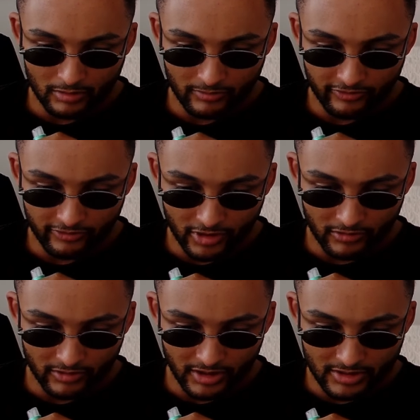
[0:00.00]

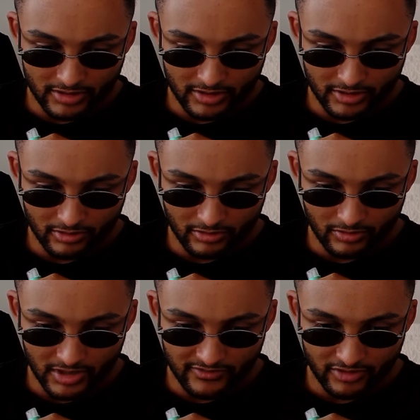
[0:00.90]
Fury's 2.
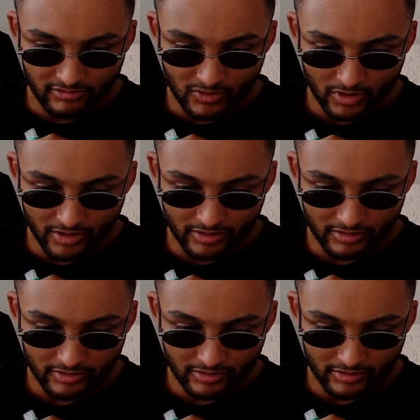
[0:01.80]
Where's Fury 1?
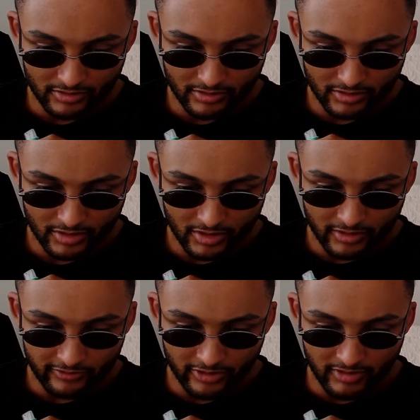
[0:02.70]

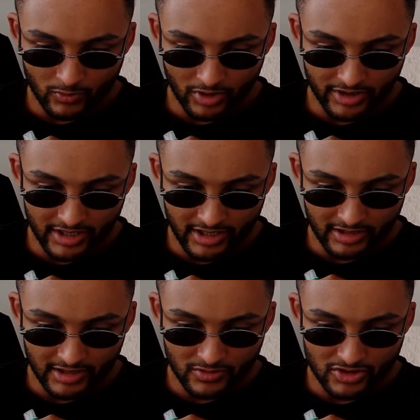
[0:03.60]
Fury 1 there.
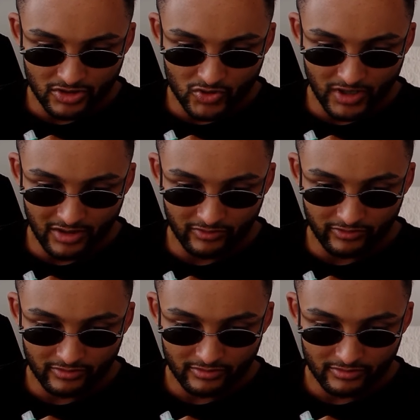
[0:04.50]
He was 212.
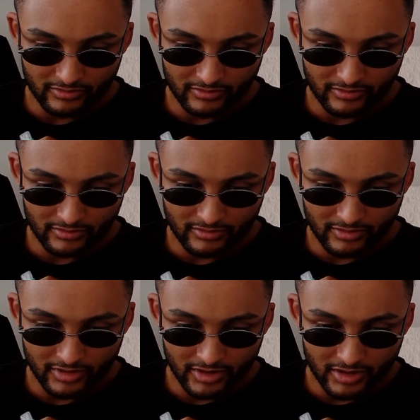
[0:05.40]

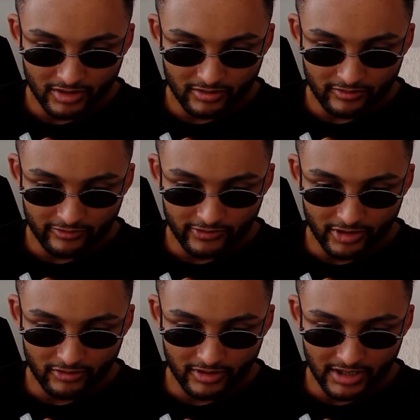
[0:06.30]

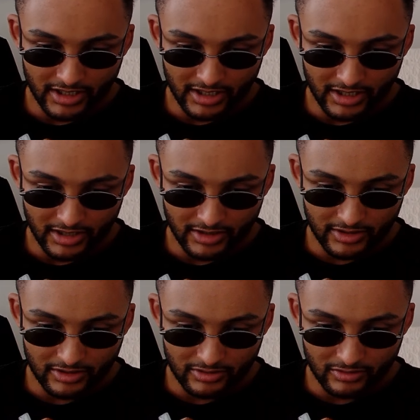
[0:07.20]
Fury
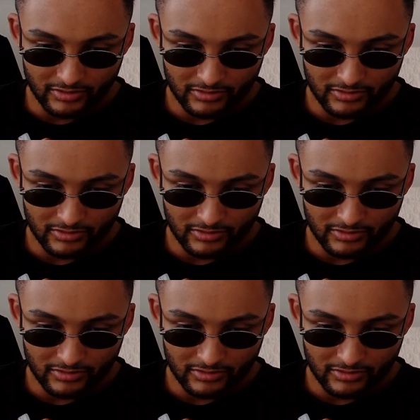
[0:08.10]
2.